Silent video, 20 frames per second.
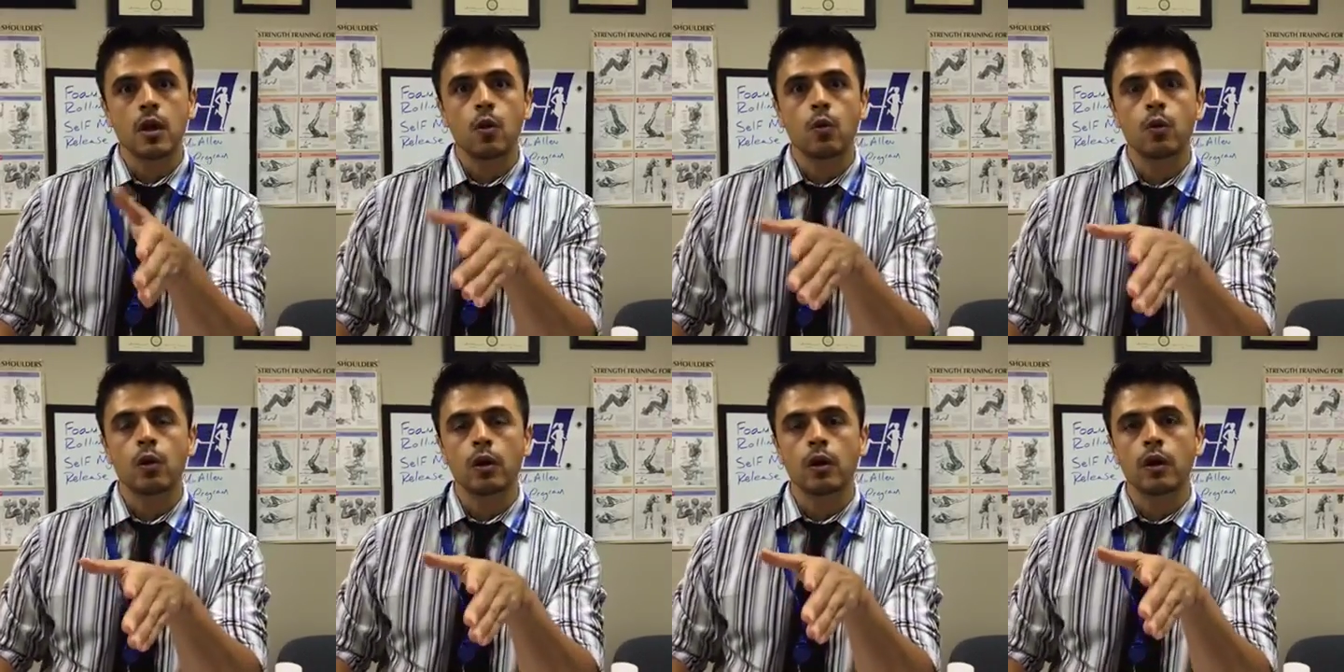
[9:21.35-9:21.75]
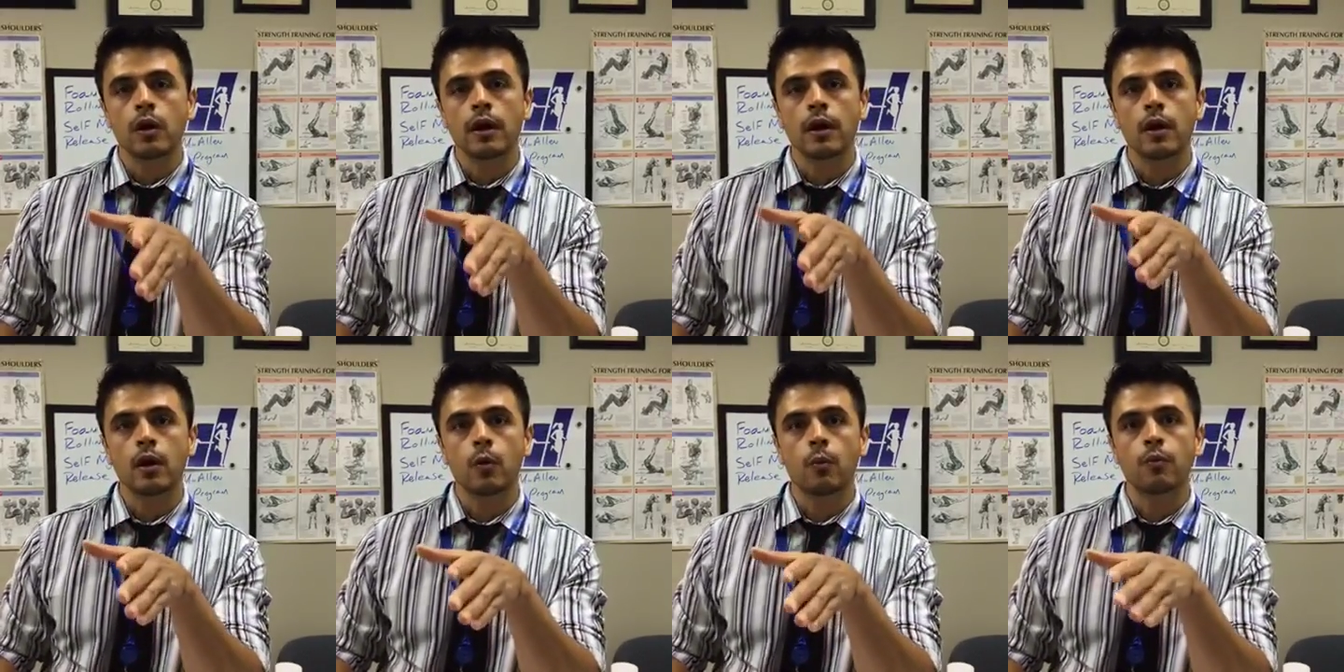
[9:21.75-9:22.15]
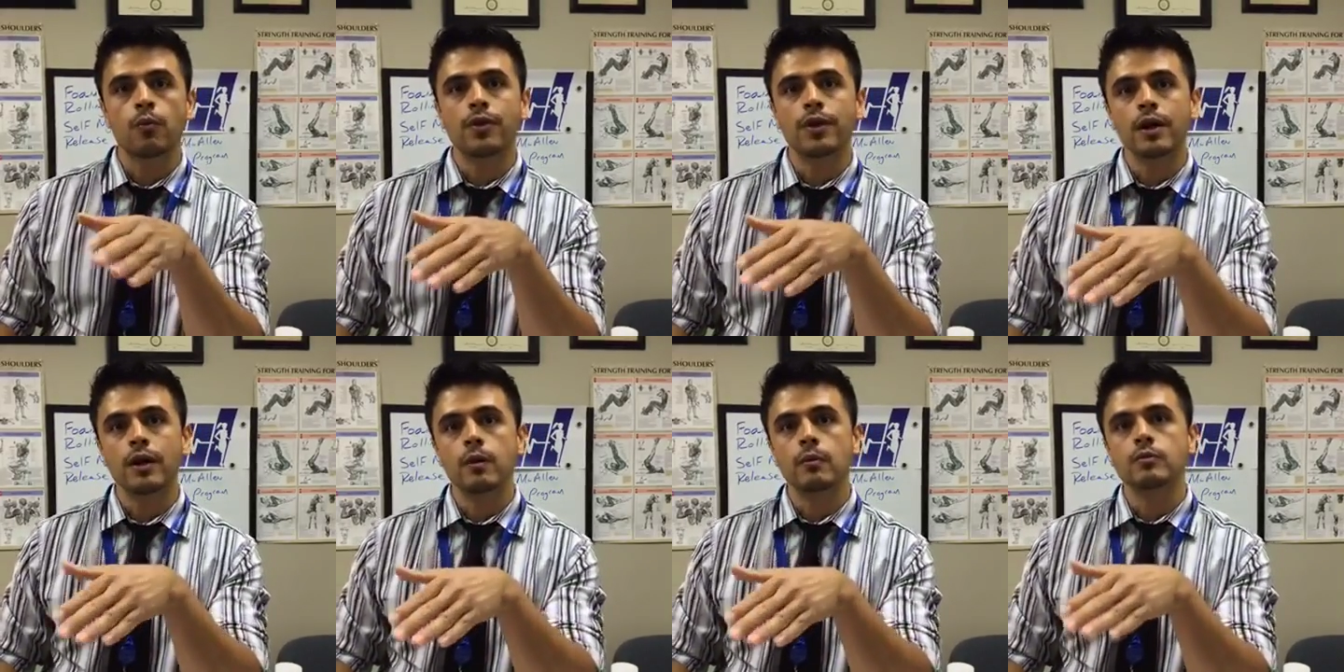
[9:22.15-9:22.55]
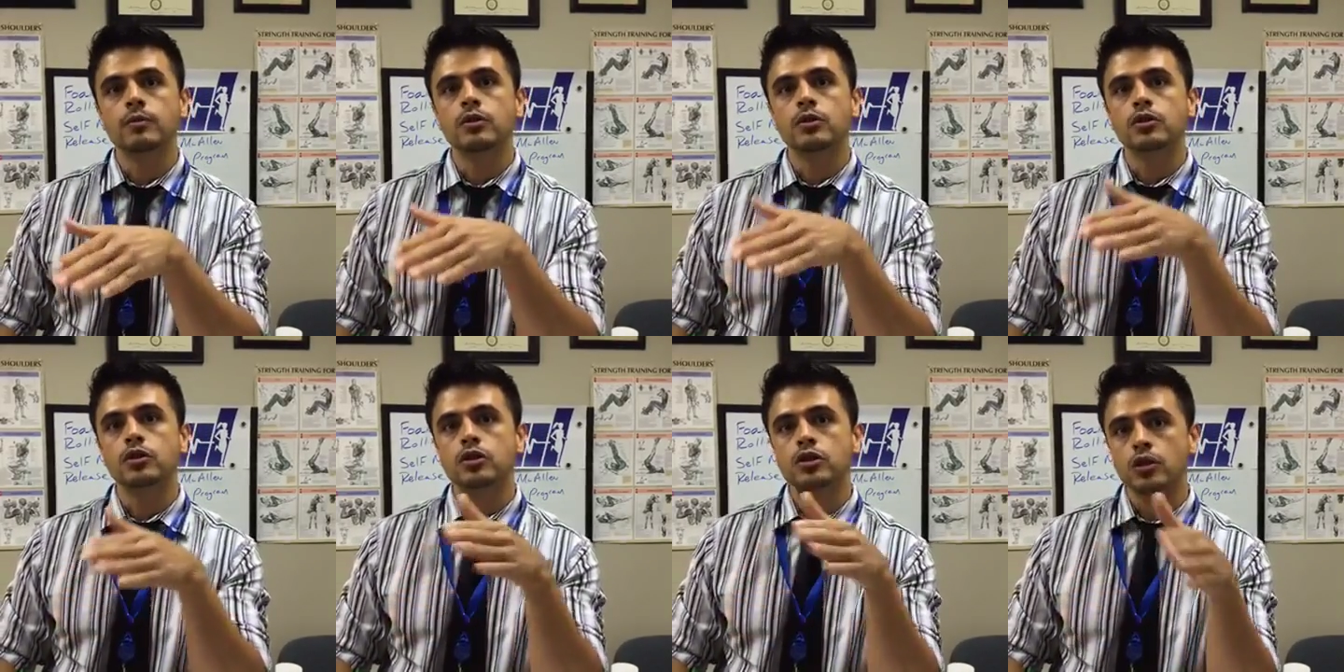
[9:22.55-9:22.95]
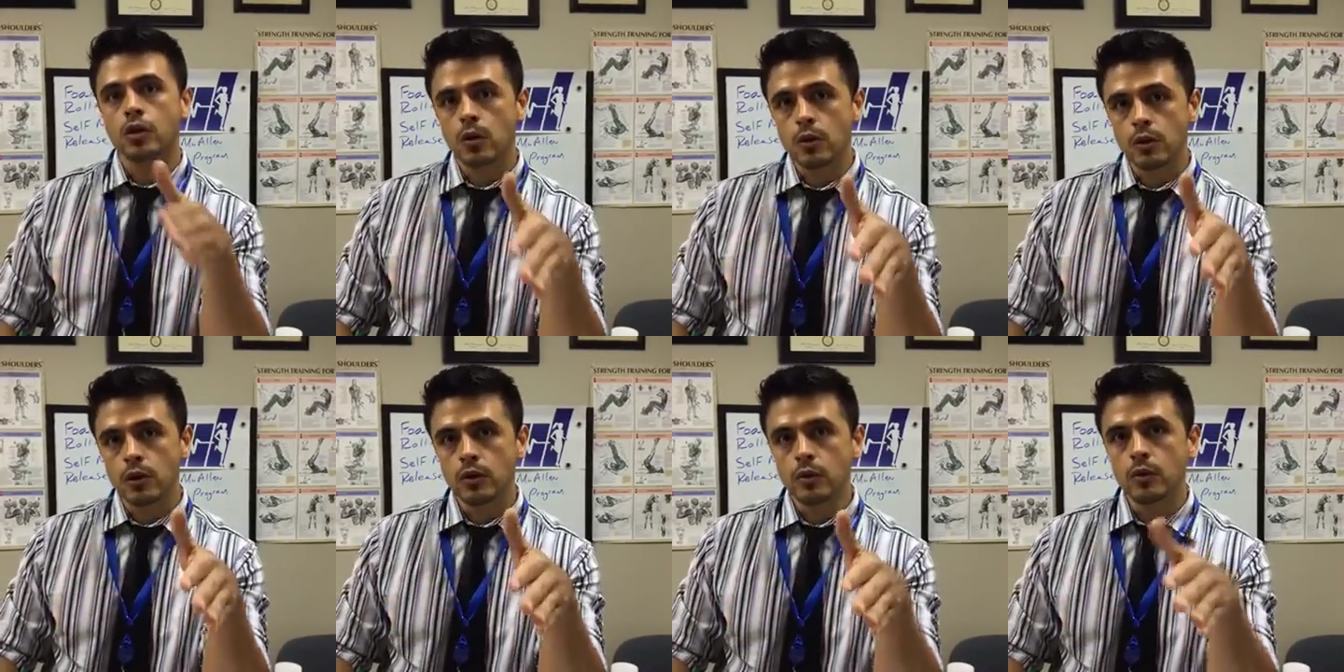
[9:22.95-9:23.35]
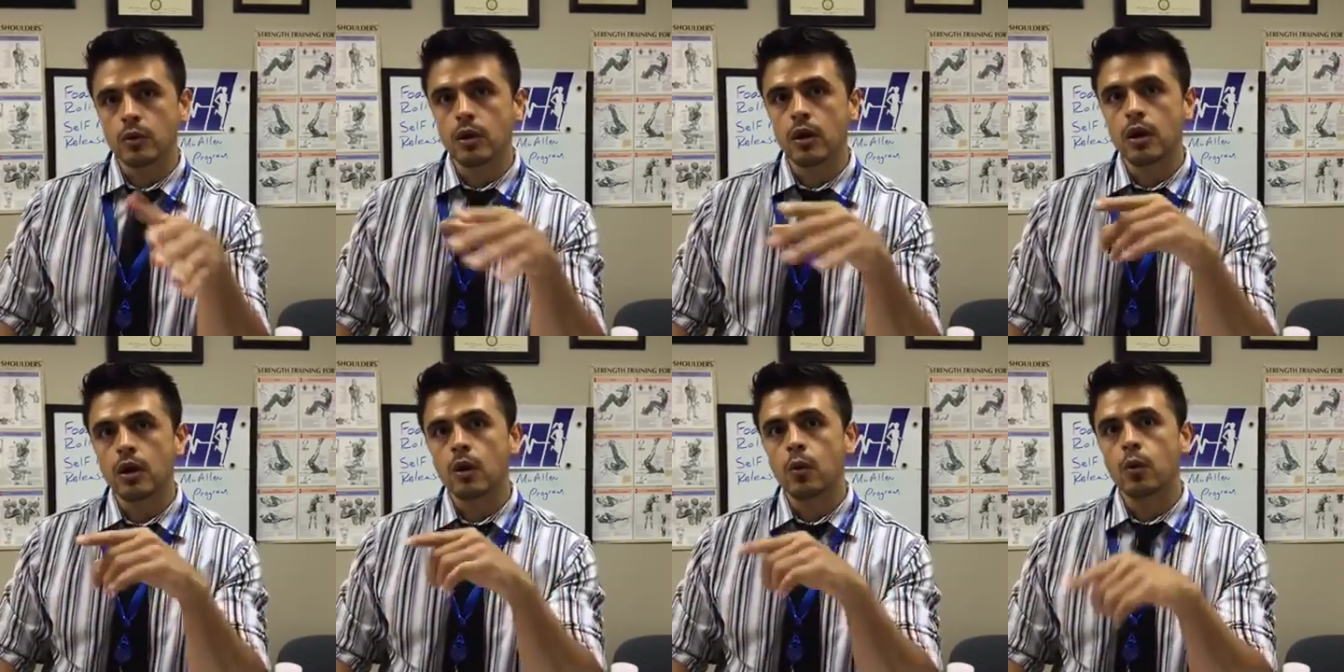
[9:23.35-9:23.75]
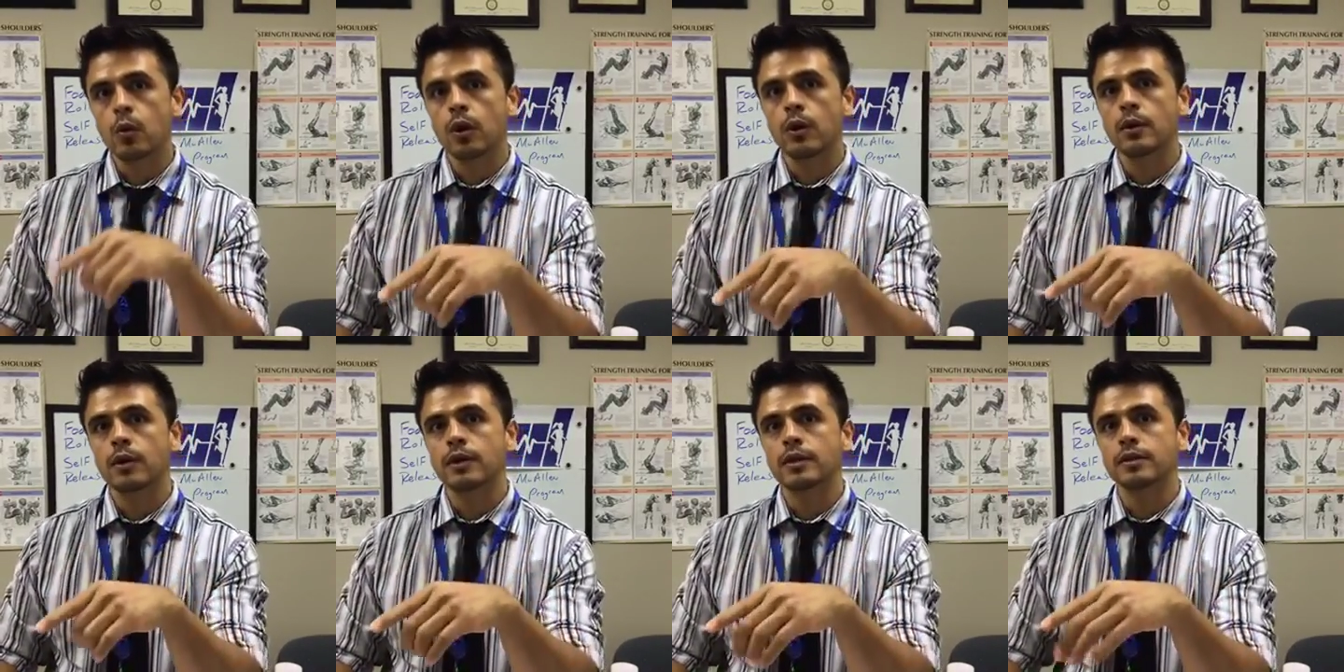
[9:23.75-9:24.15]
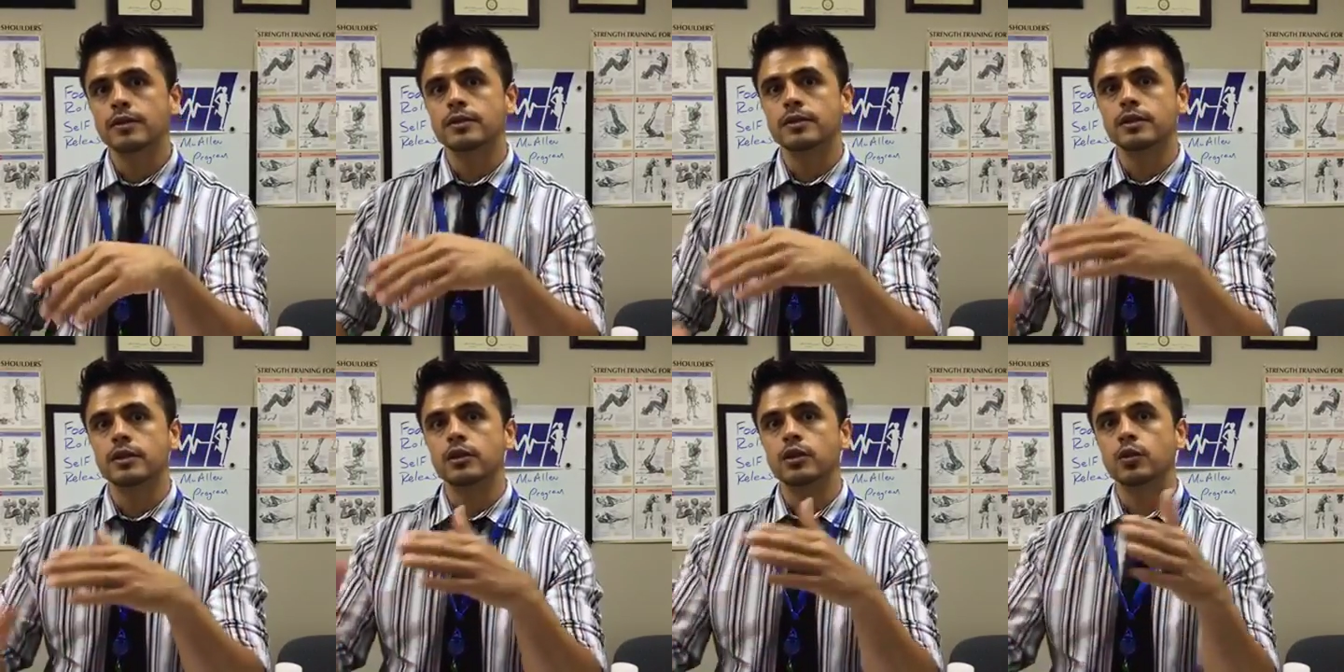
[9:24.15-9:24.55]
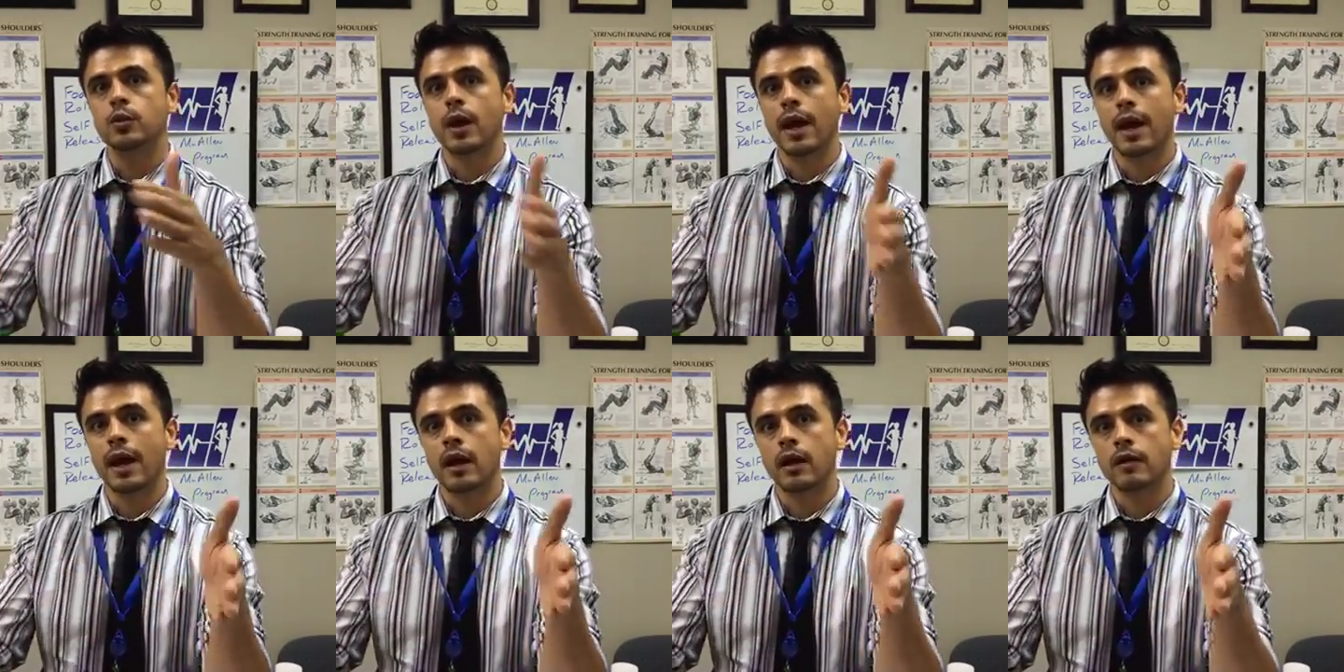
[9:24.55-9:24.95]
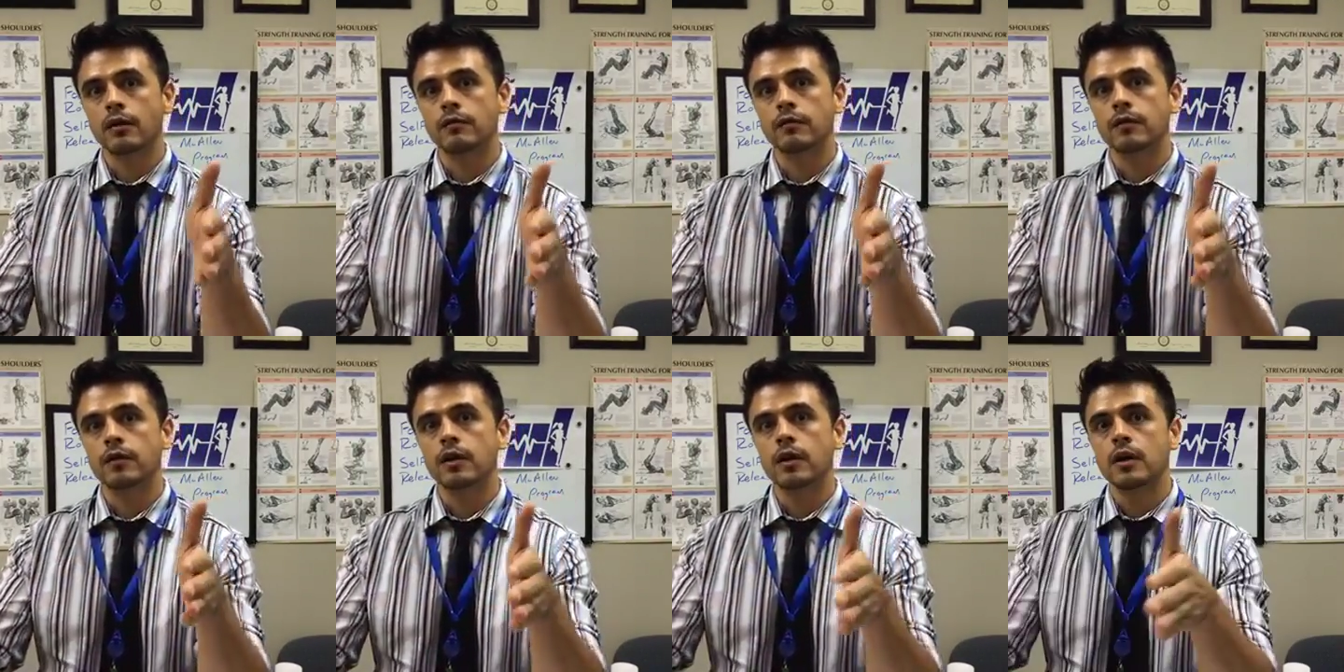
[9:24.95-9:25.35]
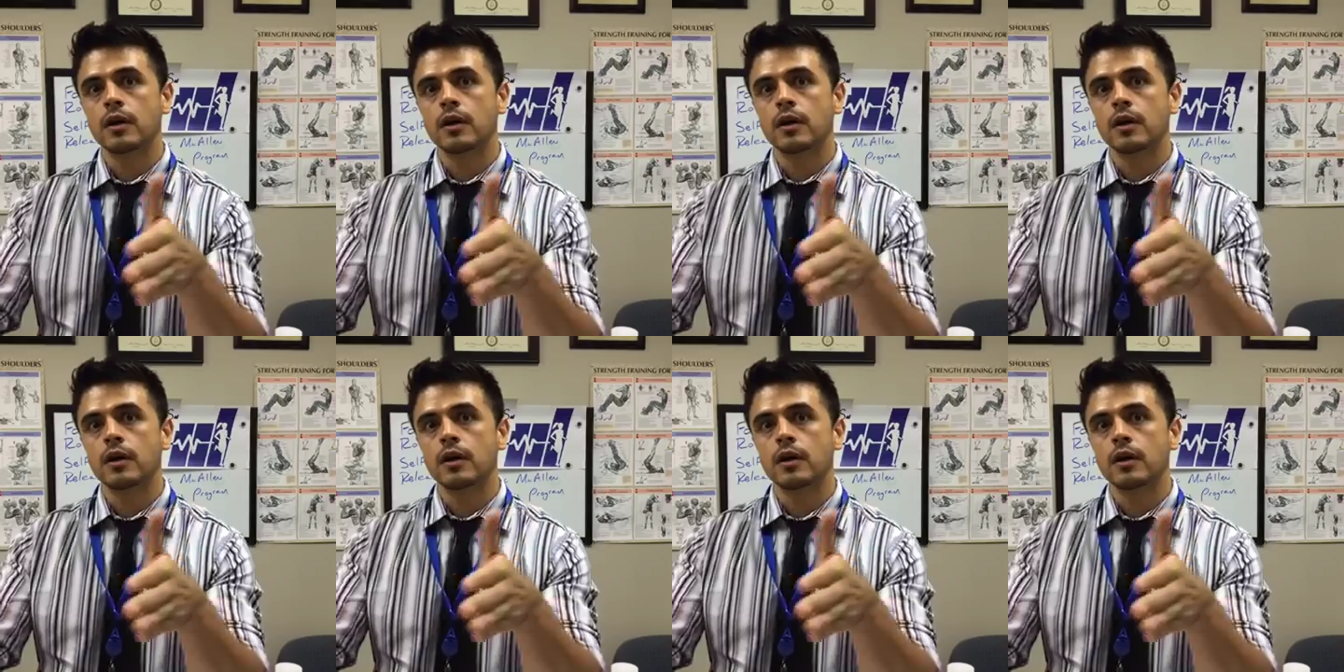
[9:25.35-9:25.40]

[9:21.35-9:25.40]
will help them to show you where it is that you have